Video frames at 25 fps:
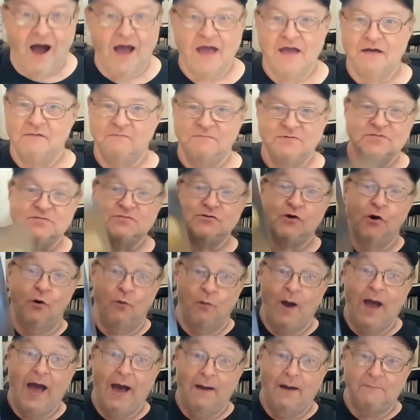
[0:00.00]
am so
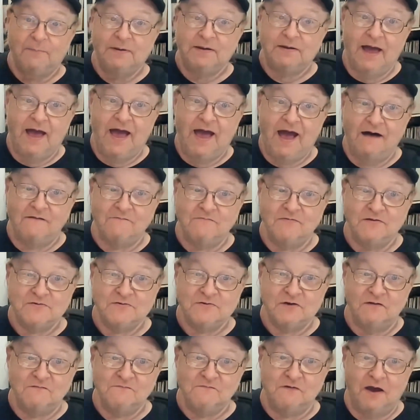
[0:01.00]
happy to have this
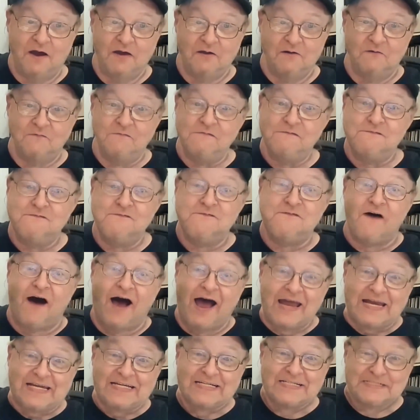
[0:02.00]
on vinyl,
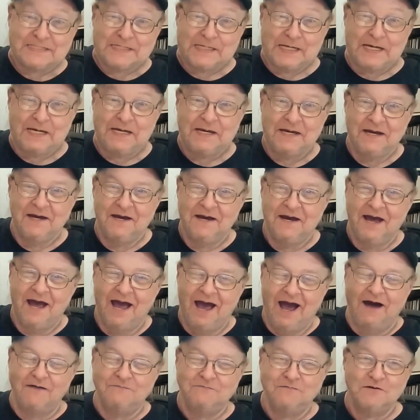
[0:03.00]
finally,
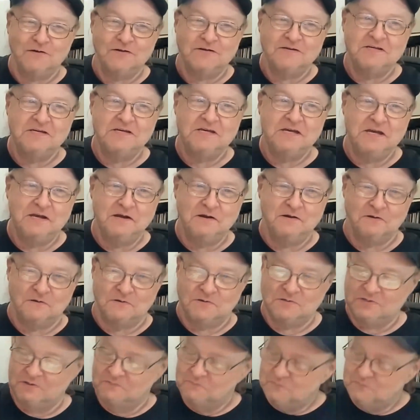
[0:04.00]
after years of